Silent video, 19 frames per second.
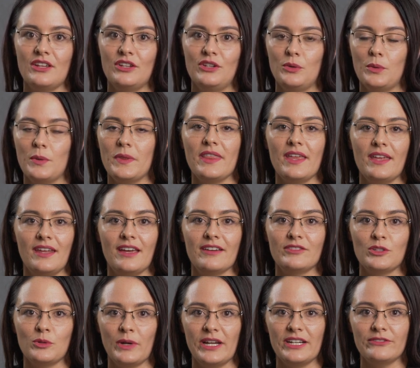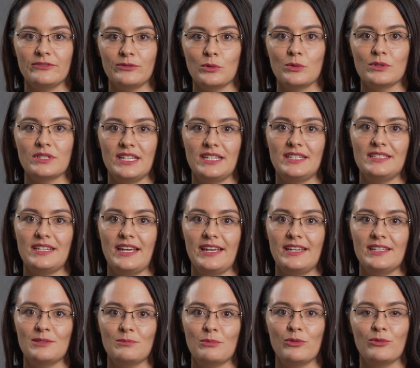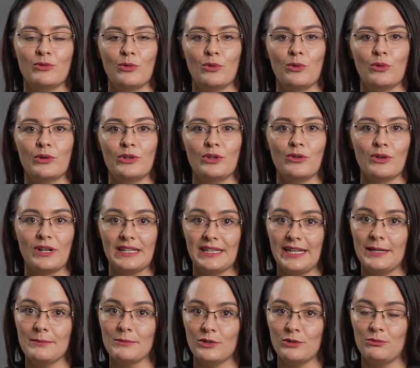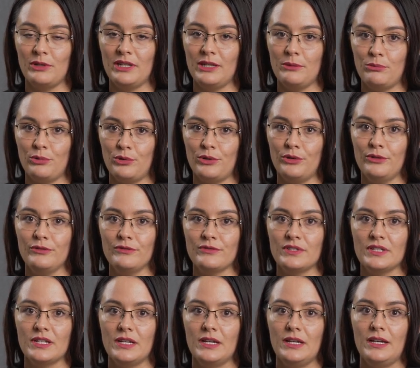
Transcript: you would then have to wait 14 days before your claim could be approved.